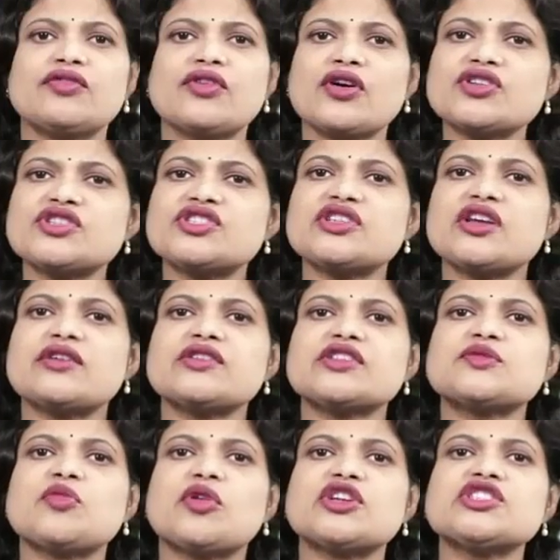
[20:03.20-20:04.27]
Frosts are
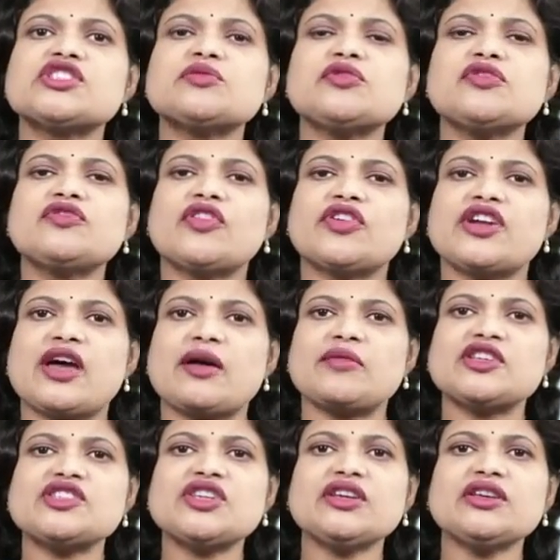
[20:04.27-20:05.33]
responsible for
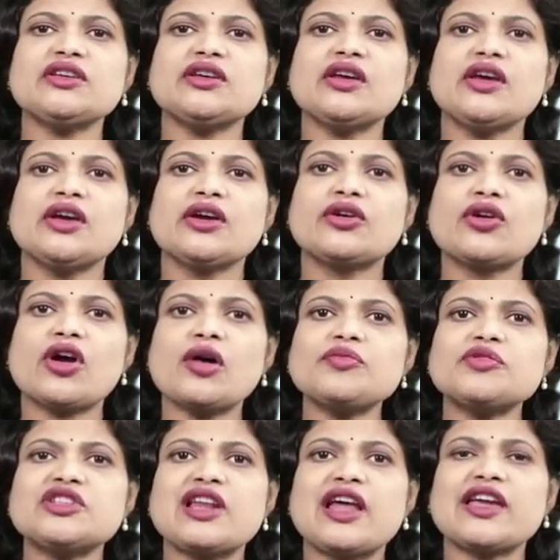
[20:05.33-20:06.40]
damaging
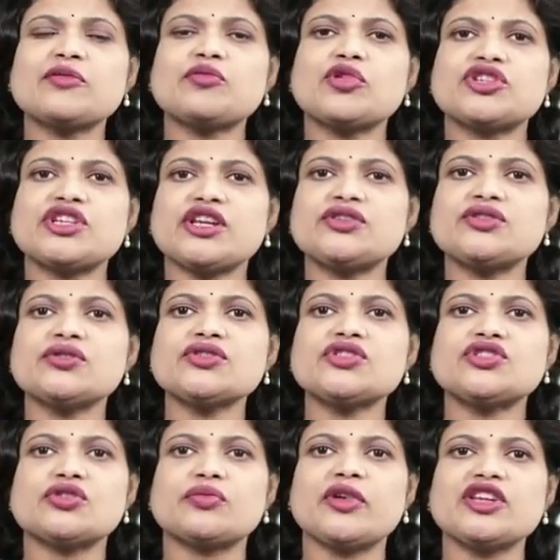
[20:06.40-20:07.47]
crops like
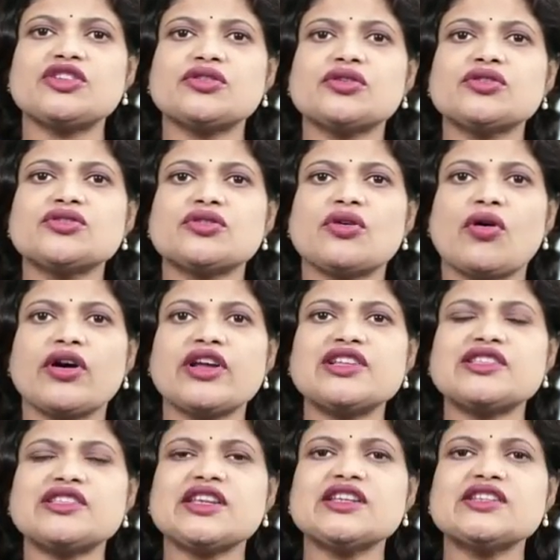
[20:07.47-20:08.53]
potatoes, tomatoes,
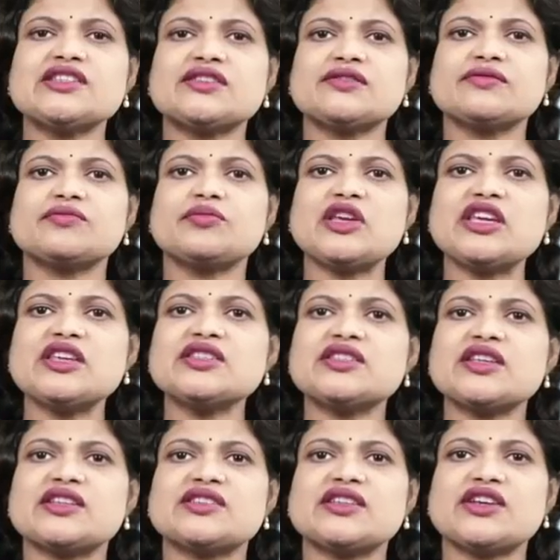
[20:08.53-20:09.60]
oilseeds,
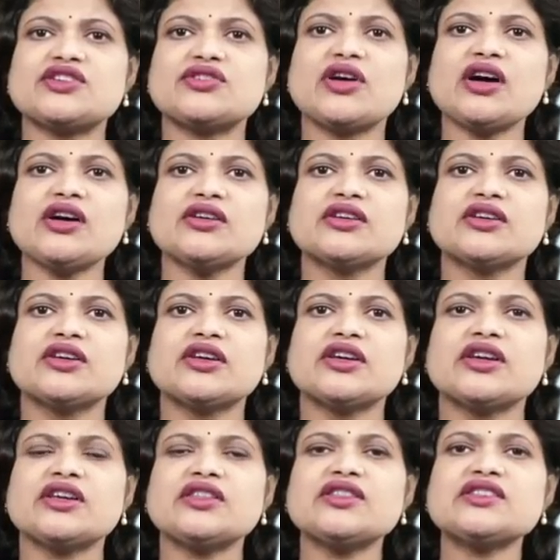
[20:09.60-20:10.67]
peas, etc.
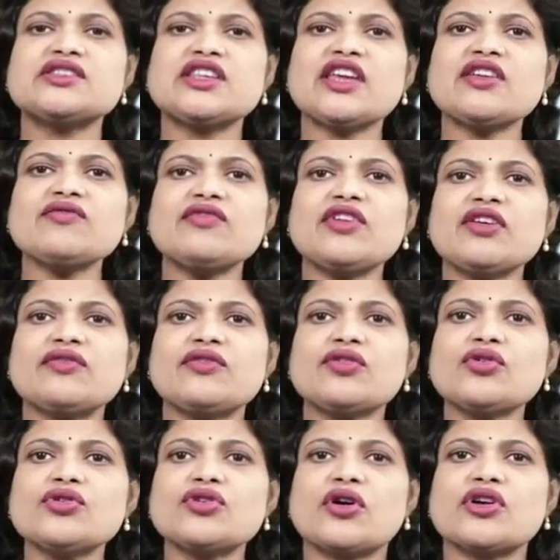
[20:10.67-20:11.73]
In the same way,
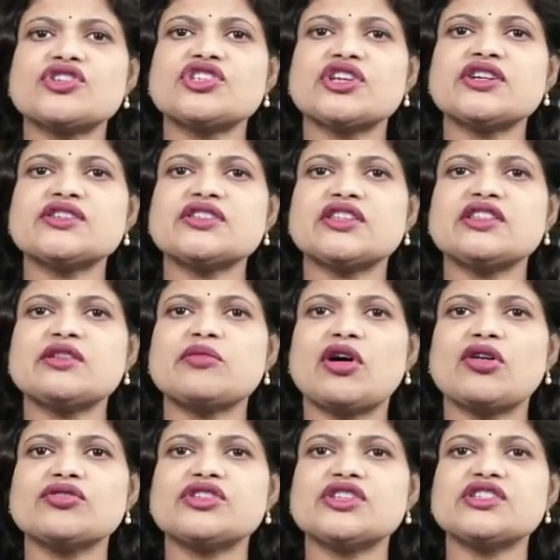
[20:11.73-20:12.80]
fruit orchards in the
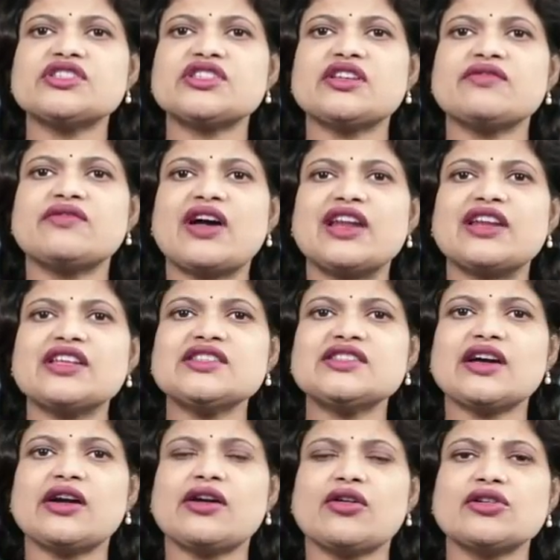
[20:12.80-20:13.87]
mountains and
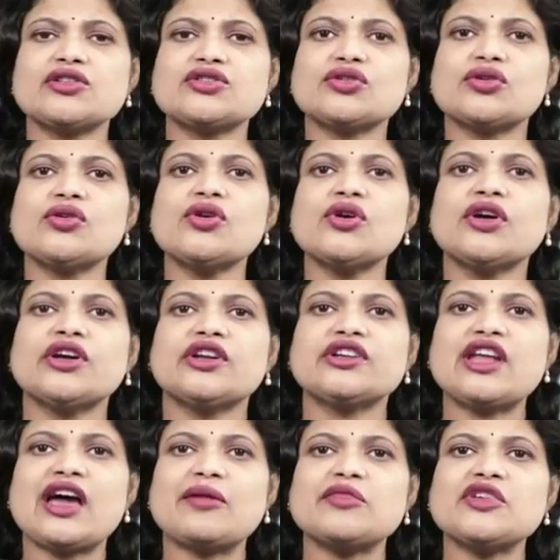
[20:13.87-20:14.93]
valleys are also
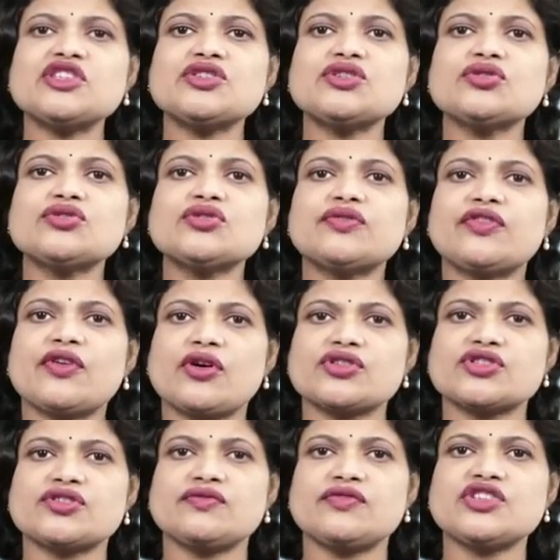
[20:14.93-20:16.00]
damaged due to
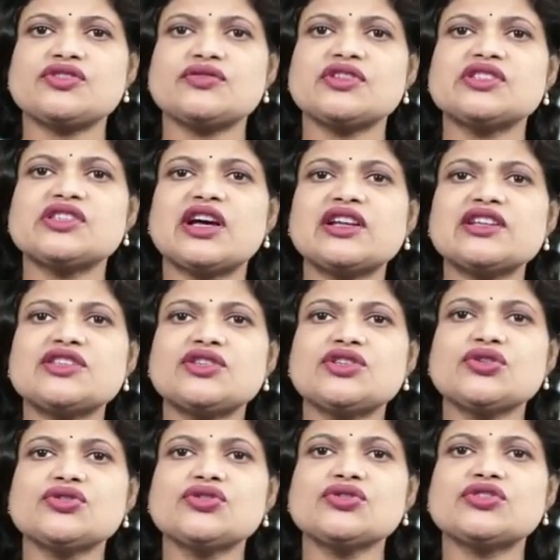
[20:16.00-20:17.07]
frost, which results
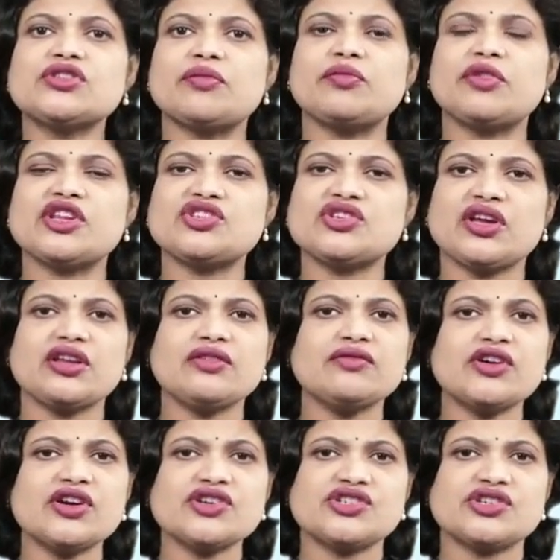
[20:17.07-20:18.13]
due to temperature
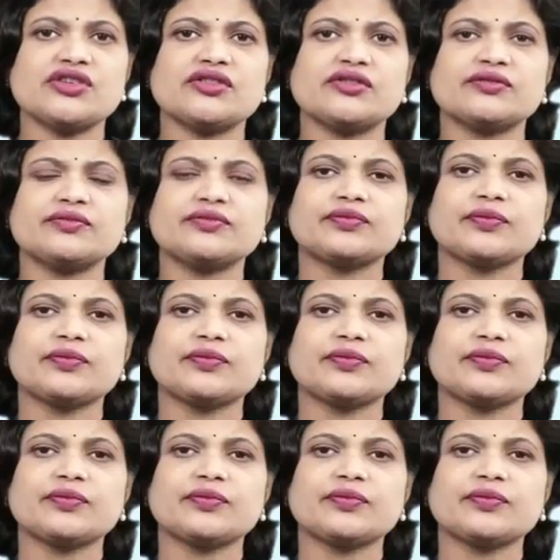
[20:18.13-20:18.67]
inversion.